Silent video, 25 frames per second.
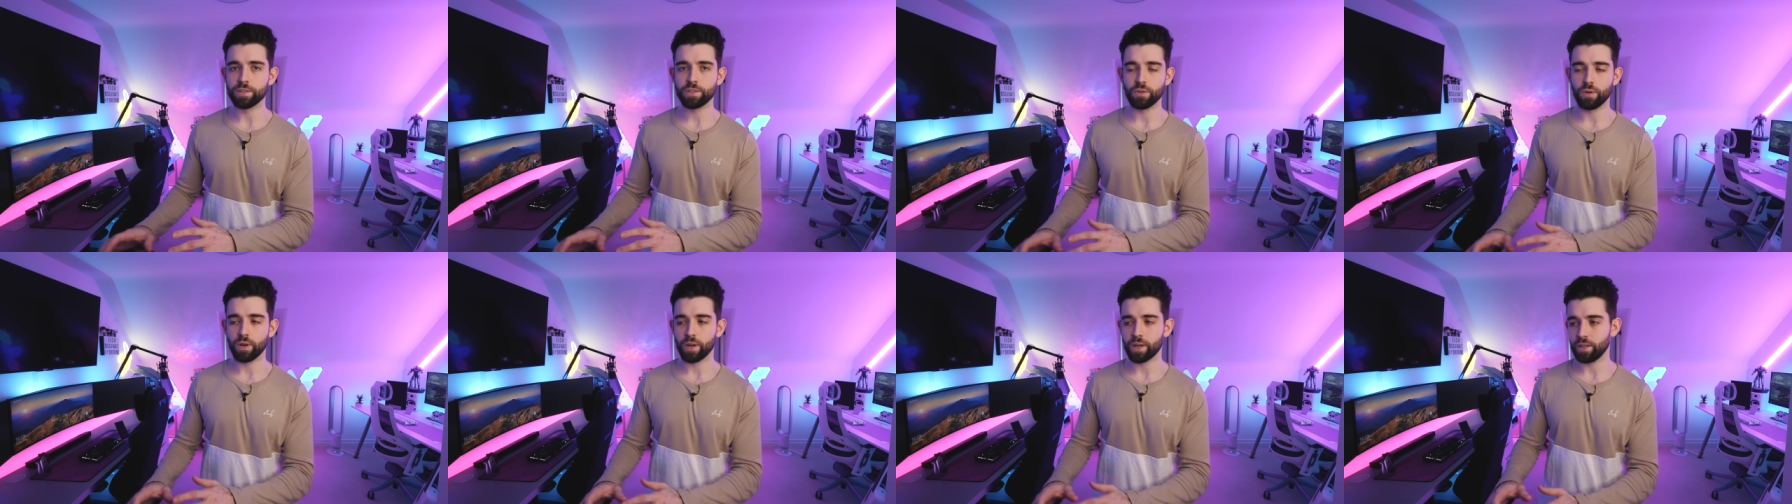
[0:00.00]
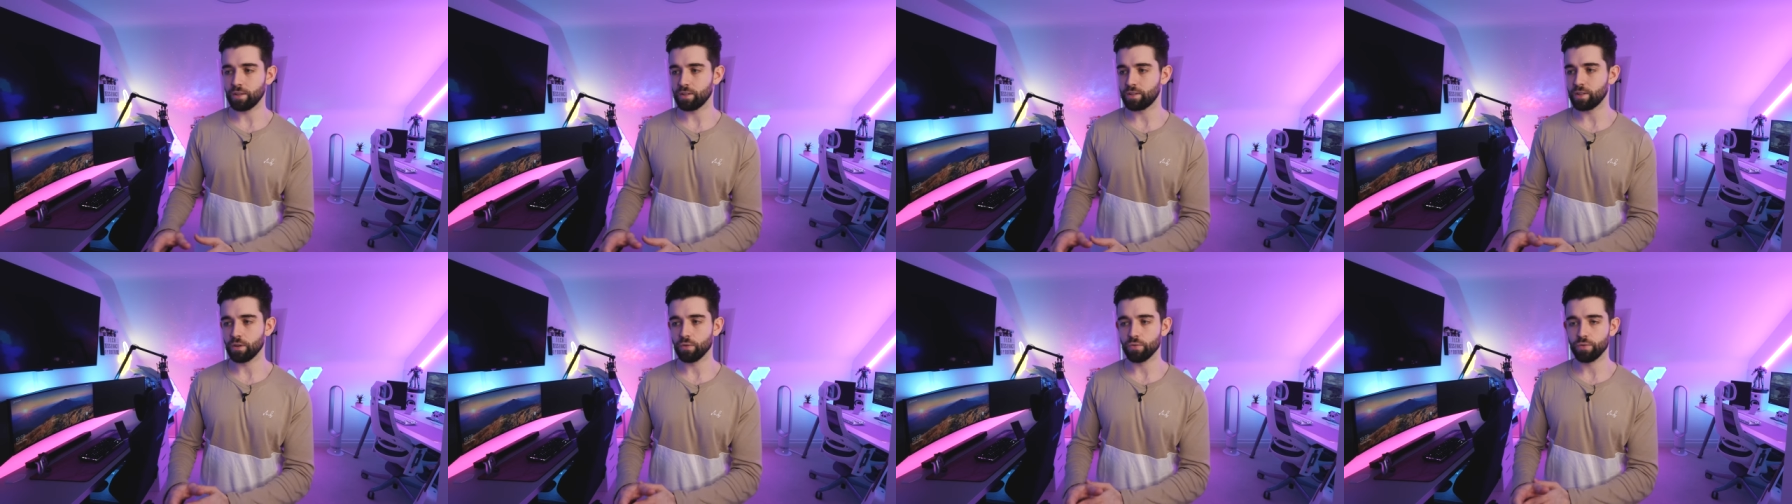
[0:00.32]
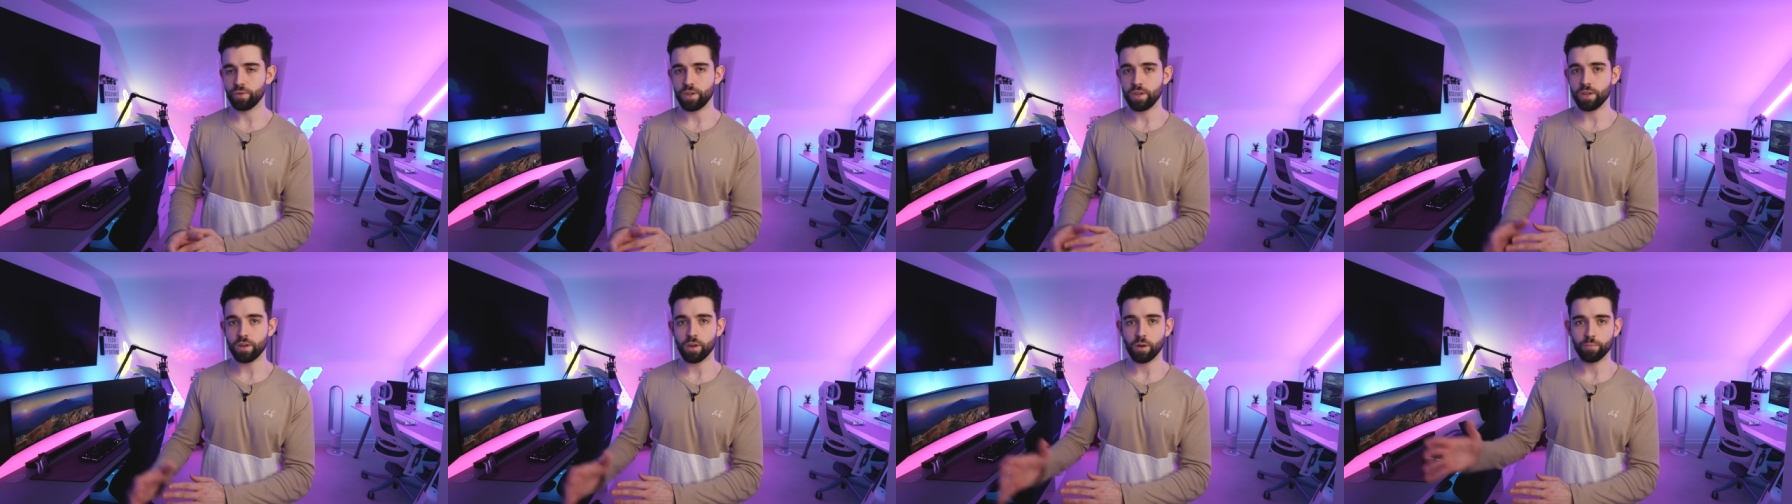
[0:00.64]
so I can tell
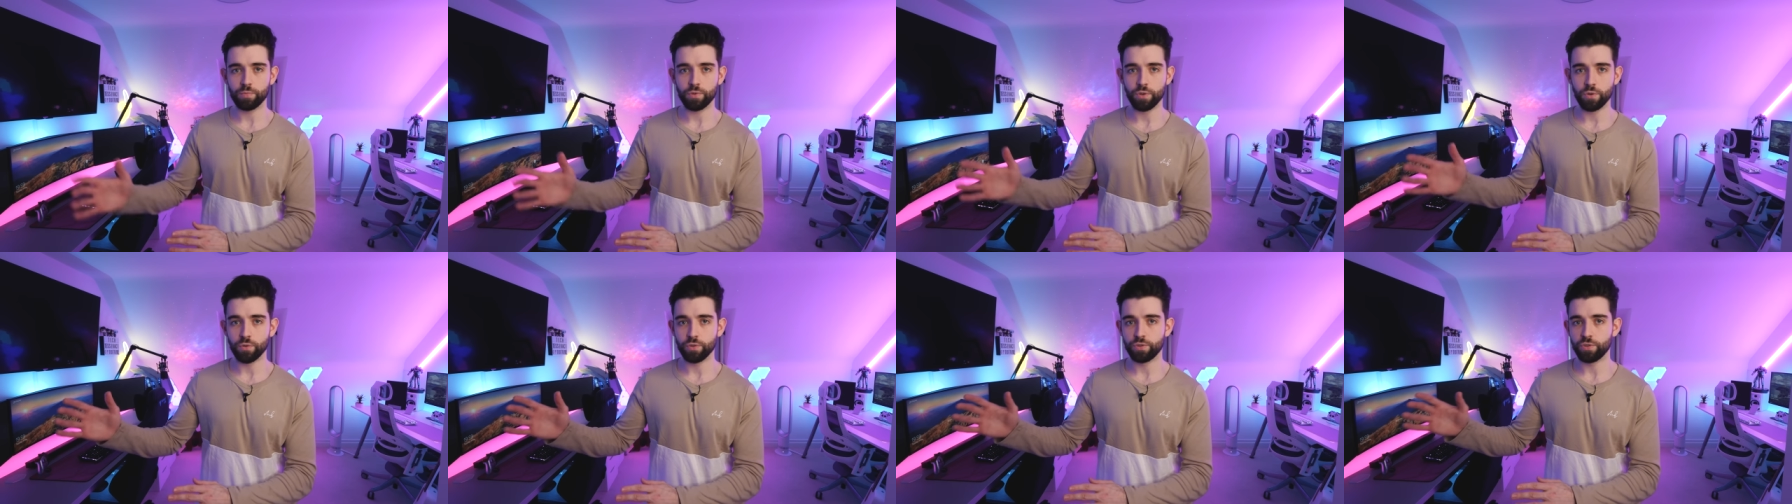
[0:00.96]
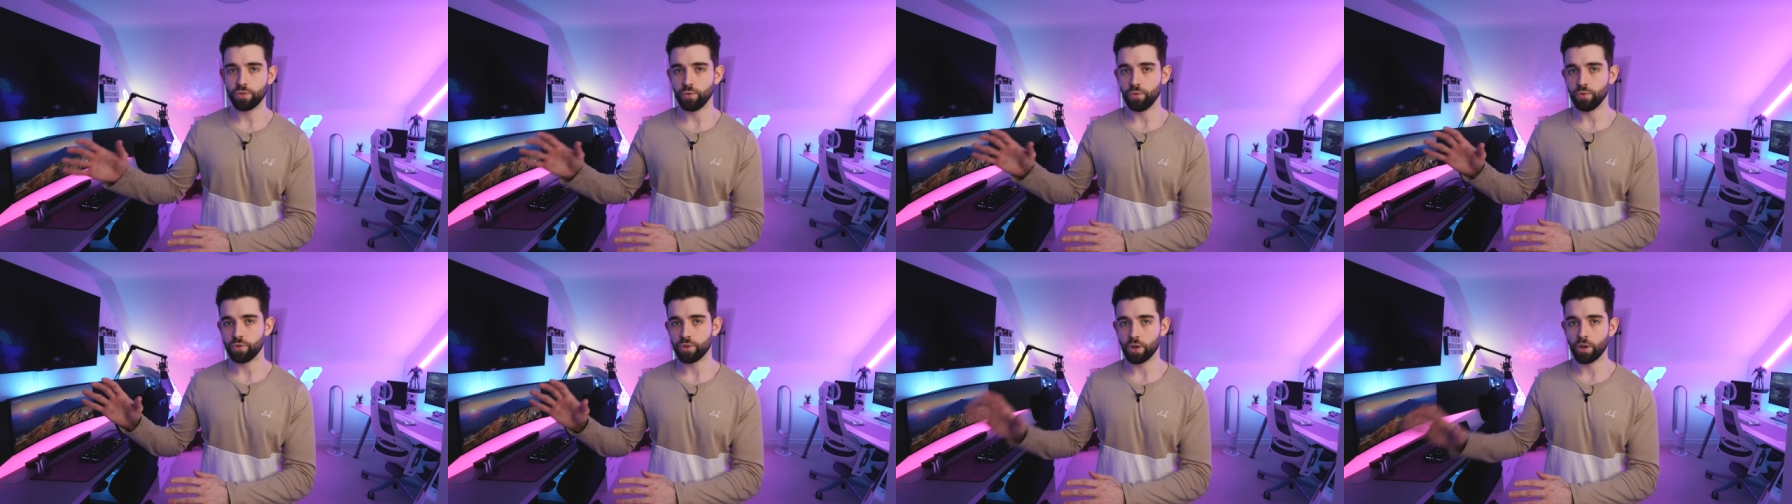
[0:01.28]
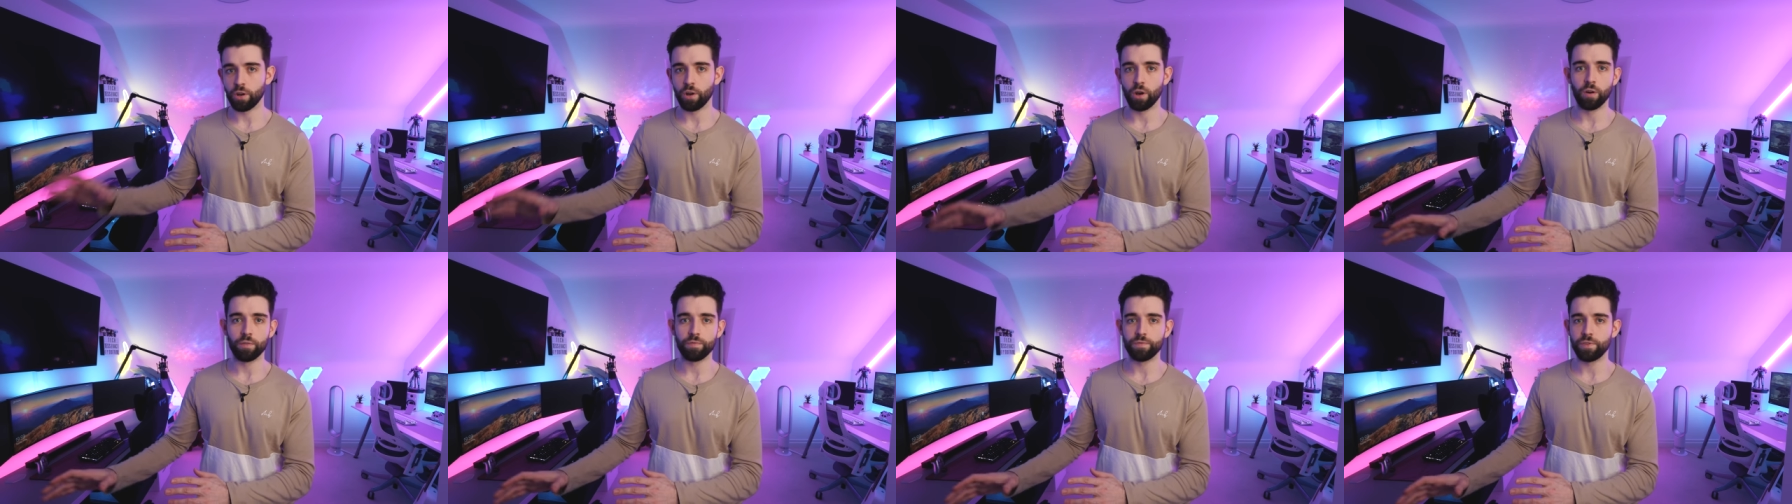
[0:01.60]
the computer to
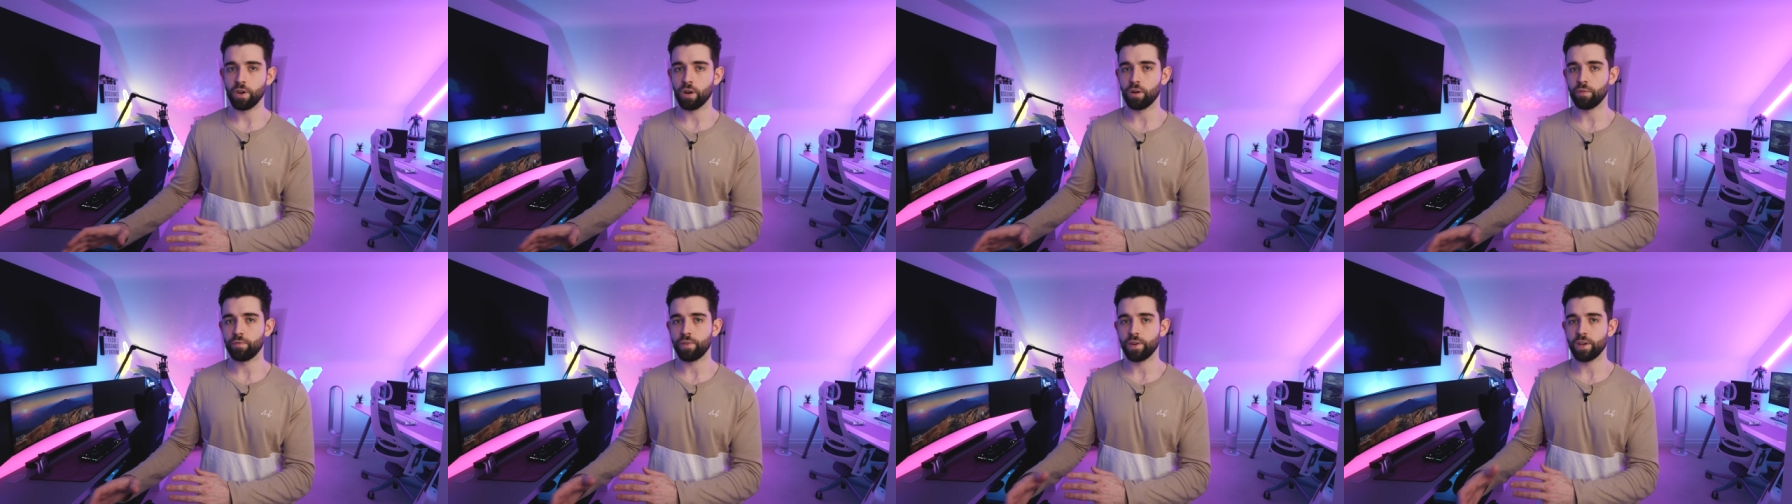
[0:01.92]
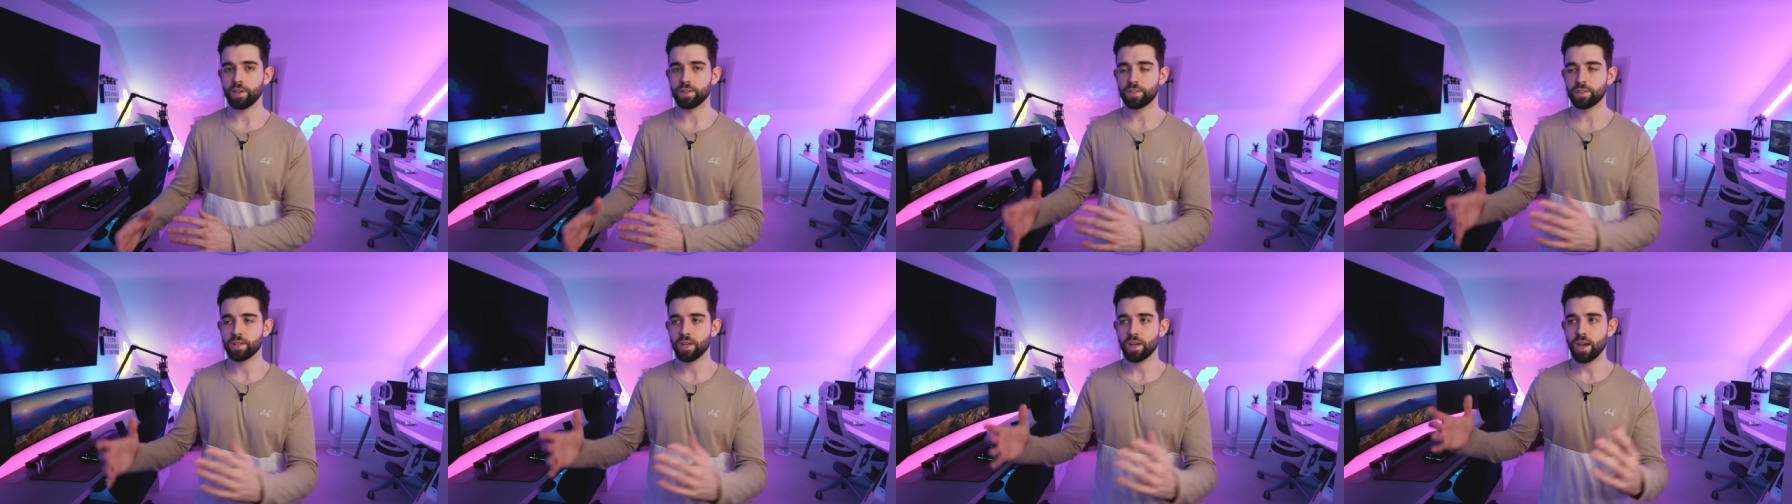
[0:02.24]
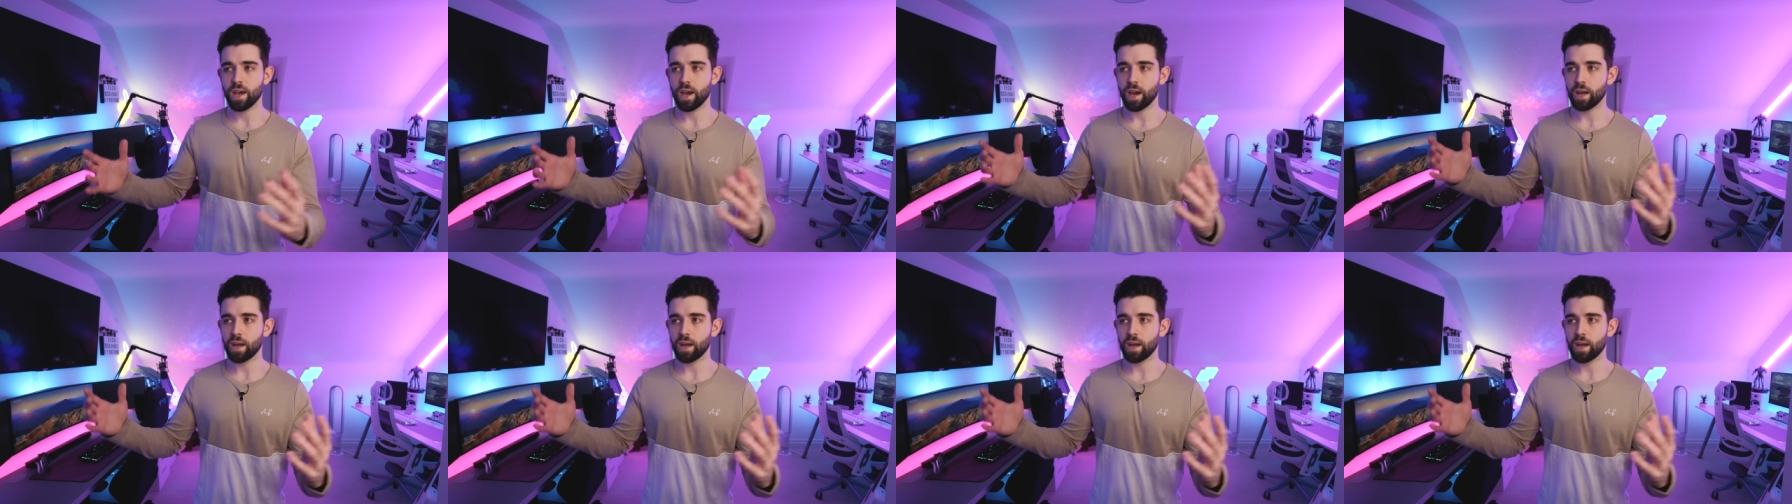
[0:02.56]
turn off the office,